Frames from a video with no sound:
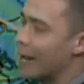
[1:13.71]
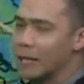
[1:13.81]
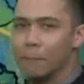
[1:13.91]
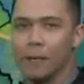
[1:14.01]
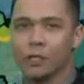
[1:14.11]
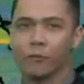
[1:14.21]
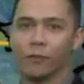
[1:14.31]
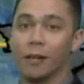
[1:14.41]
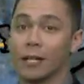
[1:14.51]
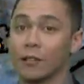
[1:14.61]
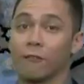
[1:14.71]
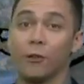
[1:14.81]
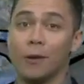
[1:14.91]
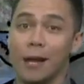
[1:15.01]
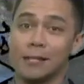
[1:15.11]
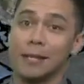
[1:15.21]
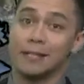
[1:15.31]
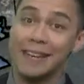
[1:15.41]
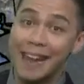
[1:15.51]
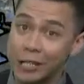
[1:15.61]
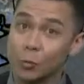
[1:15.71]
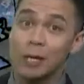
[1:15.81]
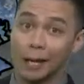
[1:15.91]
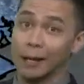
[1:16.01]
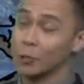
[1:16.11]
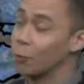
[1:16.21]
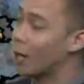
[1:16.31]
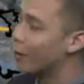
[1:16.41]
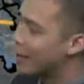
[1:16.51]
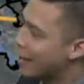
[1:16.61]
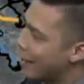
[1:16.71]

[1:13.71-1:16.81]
in the picture for the next few days into next weekend as well.